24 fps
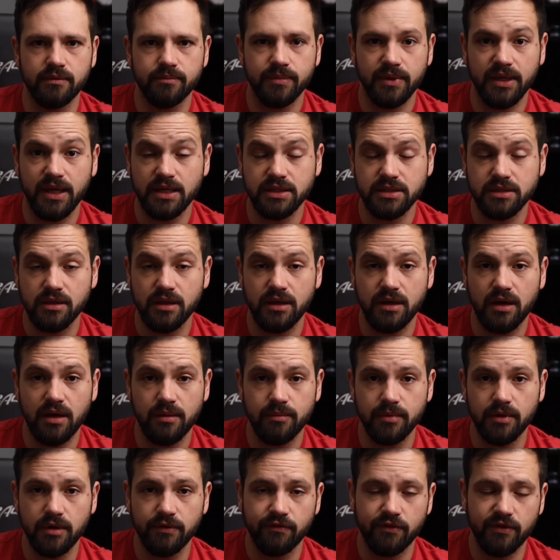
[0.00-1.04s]
because of the
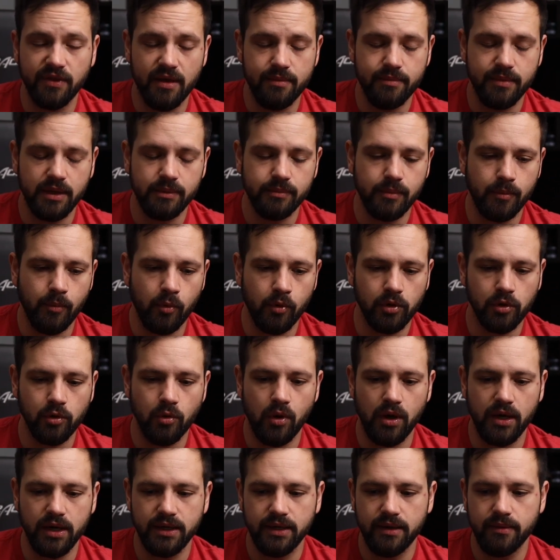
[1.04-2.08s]
number for that minimum order
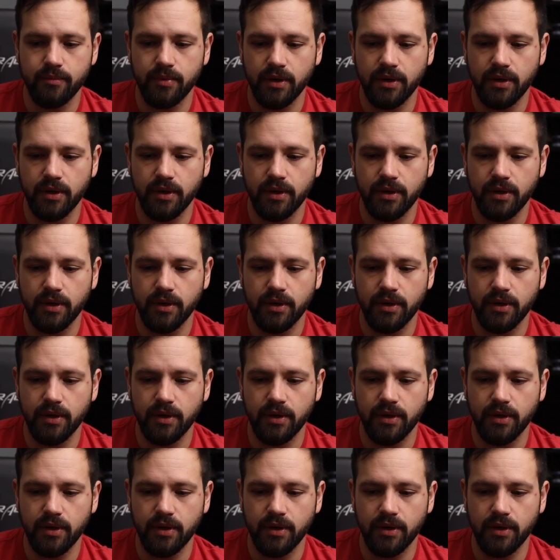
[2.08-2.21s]
quantity.